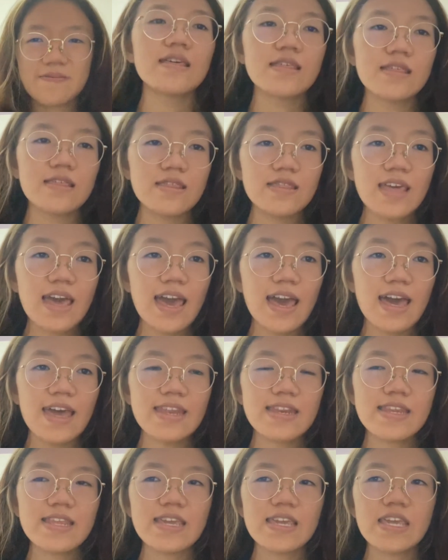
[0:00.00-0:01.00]

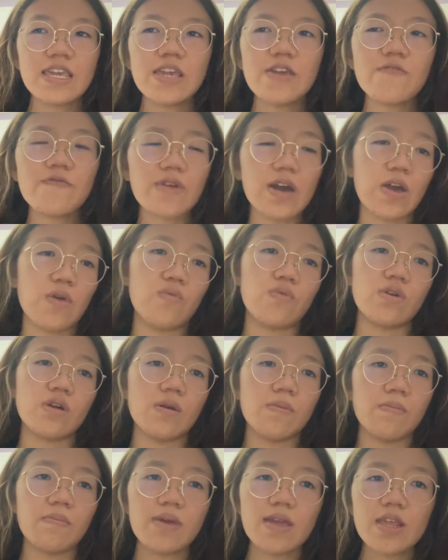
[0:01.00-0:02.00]
Then, if I were
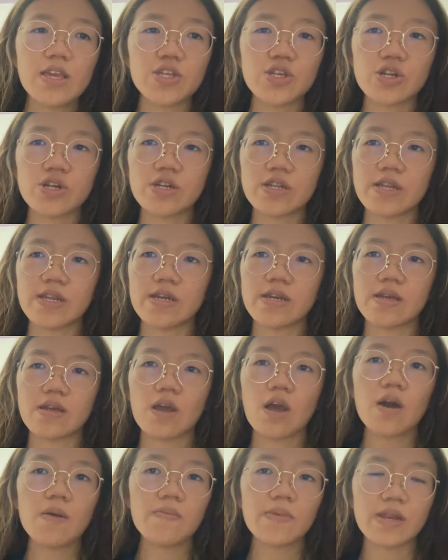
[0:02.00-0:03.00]
a manager in a
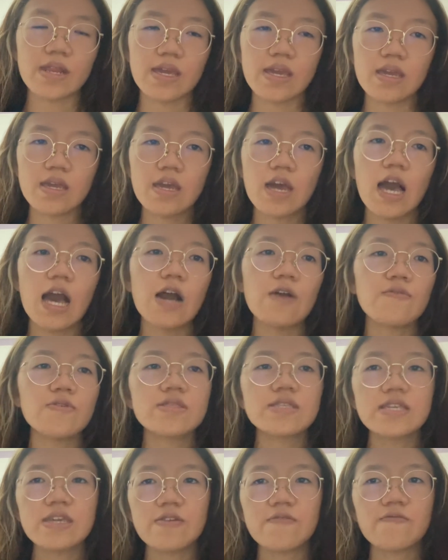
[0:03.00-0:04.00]
company, I
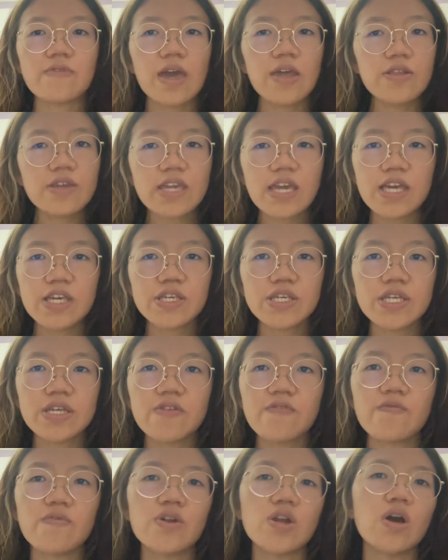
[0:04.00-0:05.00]
would give education
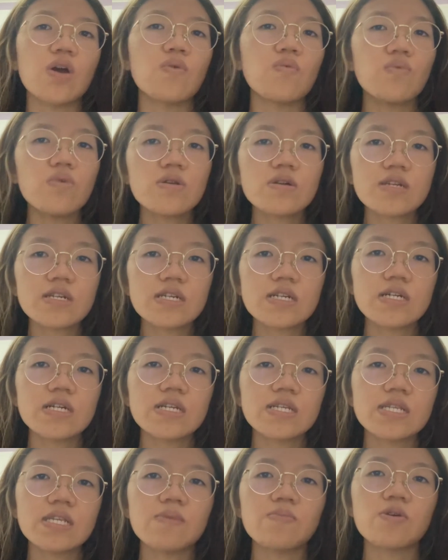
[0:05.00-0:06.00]
for all
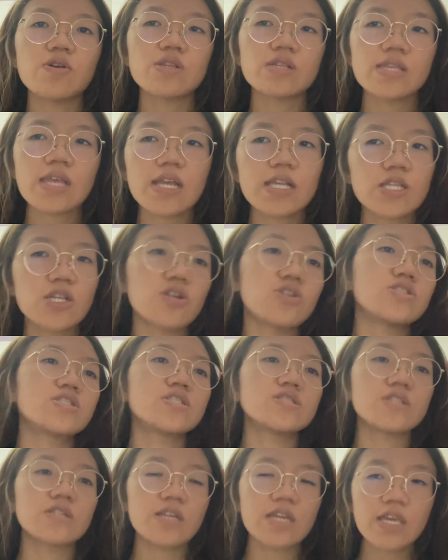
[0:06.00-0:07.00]
workers about sex or
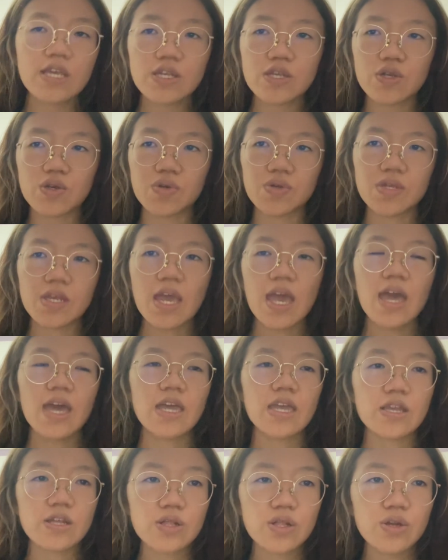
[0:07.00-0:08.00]
gender issues,
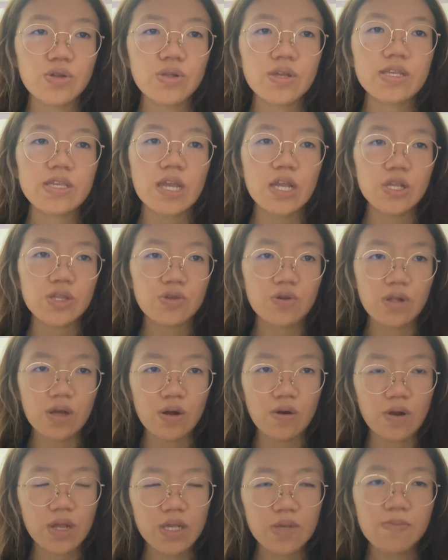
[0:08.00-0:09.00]
including sexual
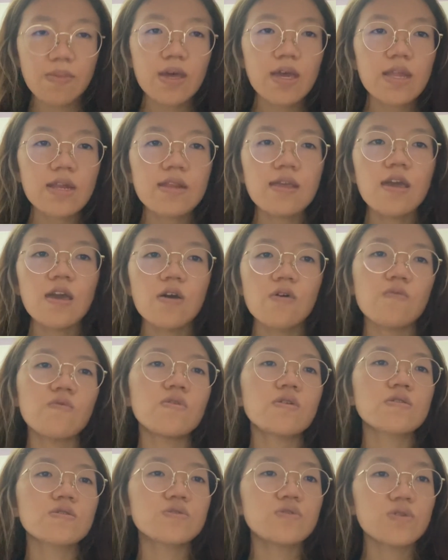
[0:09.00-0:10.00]
harassment,
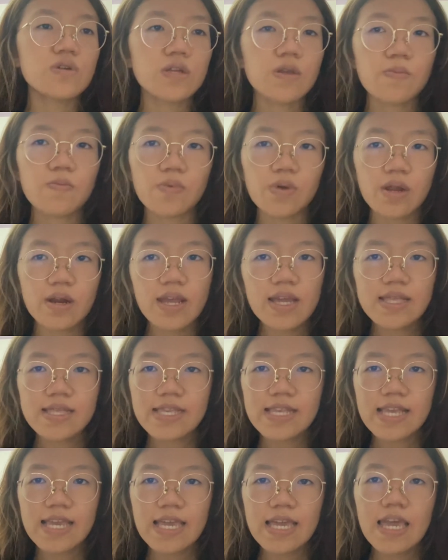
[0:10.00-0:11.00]
work during
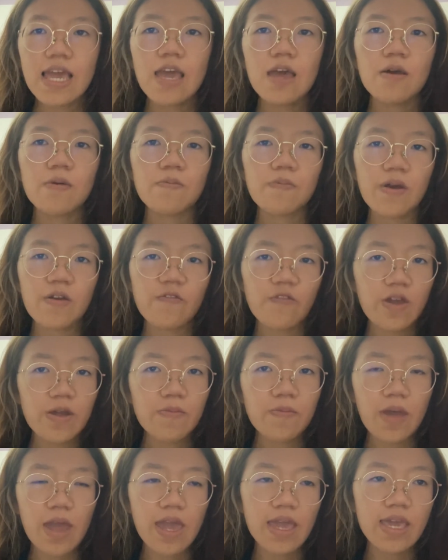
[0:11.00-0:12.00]
pregnancy, fair
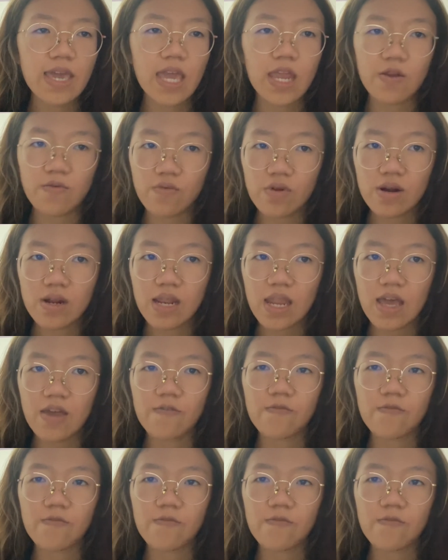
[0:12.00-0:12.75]
pay, and work-life